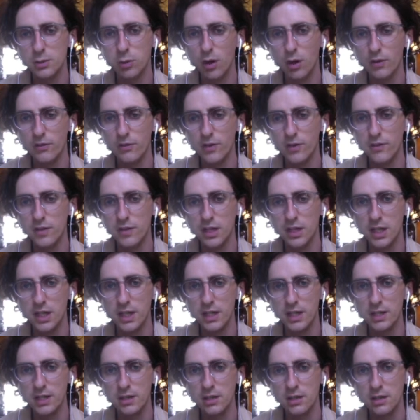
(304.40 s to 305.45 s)

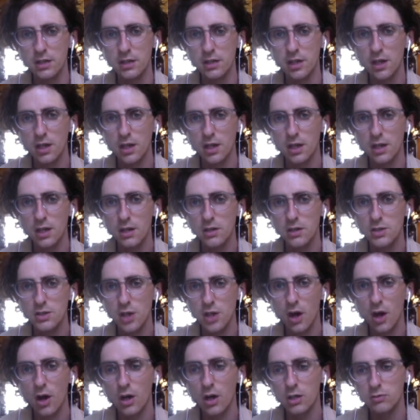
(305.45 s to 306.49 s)
vividly
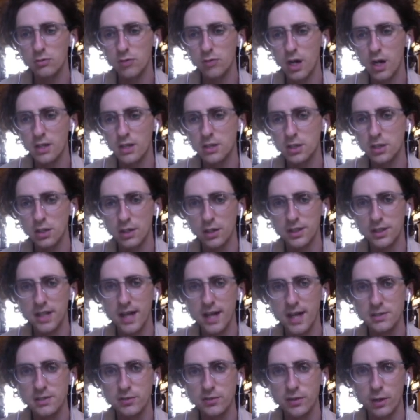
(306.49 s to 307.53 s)
dark red coloured
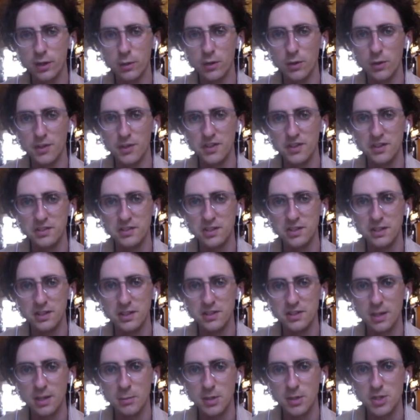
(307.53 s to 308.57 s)
cataphyll, as you can see in this
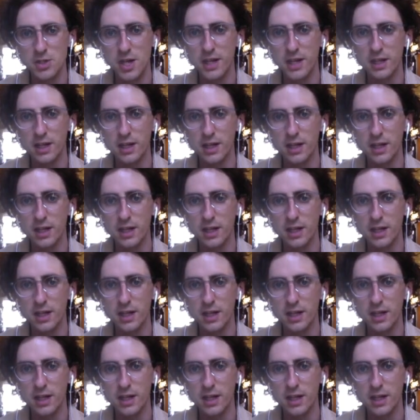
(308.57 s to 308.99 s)
image here,